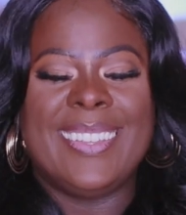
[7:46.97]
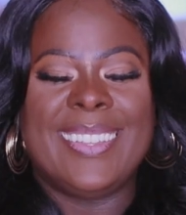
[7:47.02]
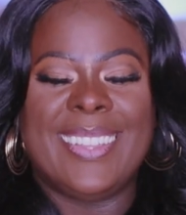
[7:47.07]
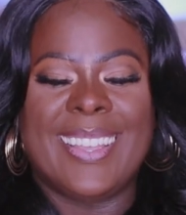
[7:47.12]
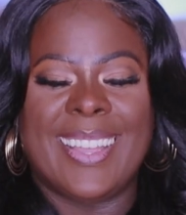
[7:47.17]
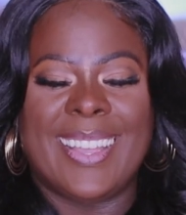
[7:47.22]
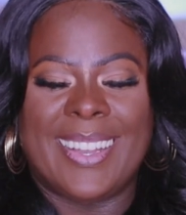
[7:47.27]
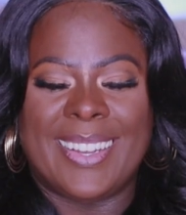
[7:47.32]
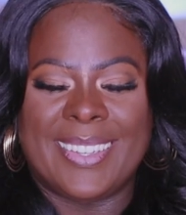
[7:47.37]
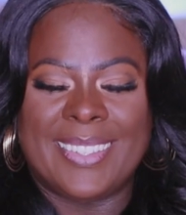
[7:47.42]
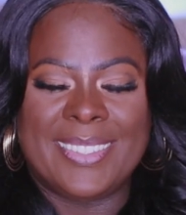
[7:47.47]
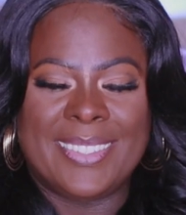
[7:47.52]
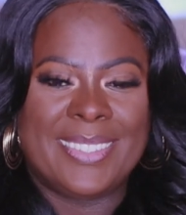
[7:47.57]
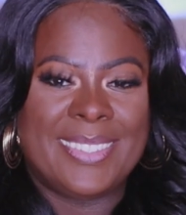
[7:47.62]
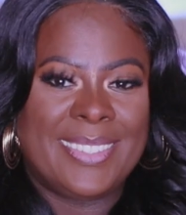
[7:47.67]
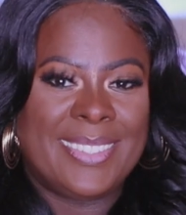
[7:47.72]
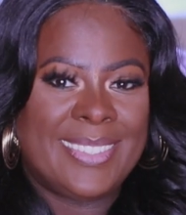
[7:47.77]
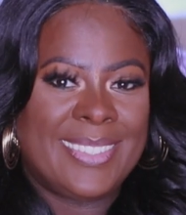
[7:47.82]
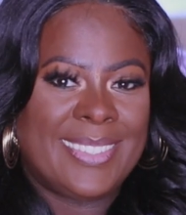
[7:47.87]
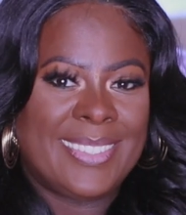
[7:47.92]
Yeah,
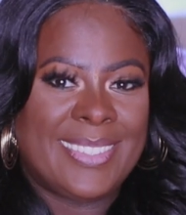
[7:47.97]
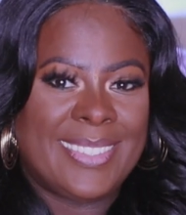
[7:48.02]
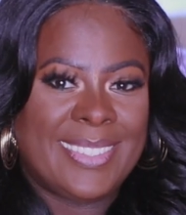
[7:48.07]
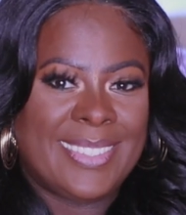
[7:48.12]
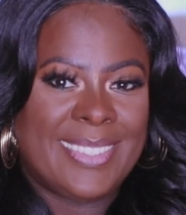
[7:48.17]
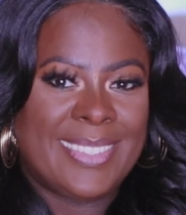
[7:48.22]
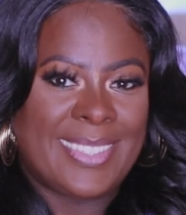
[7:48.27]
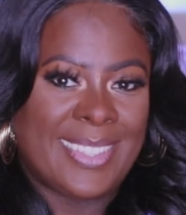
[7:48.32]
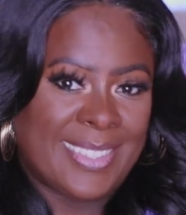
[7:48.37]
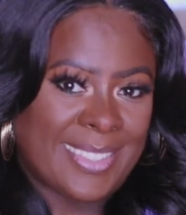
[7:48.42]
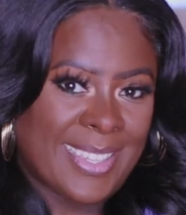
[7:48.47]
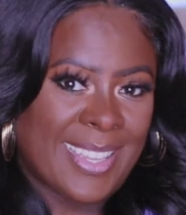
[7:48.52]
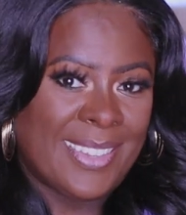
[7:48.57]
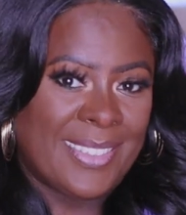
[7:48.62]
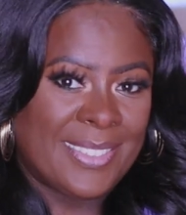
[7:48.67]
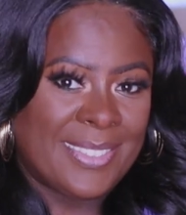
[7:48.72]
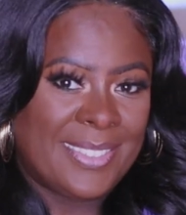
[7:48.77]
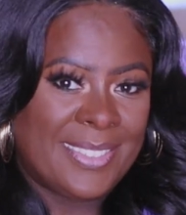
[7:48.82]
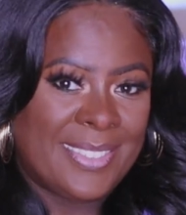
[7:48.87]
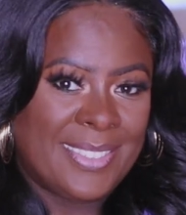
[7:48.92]
she's
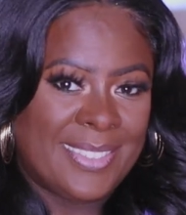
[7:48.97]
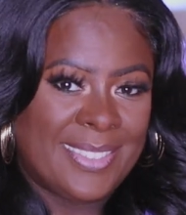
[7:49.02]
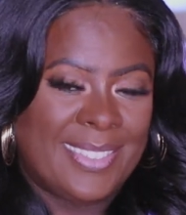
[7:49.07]
cute.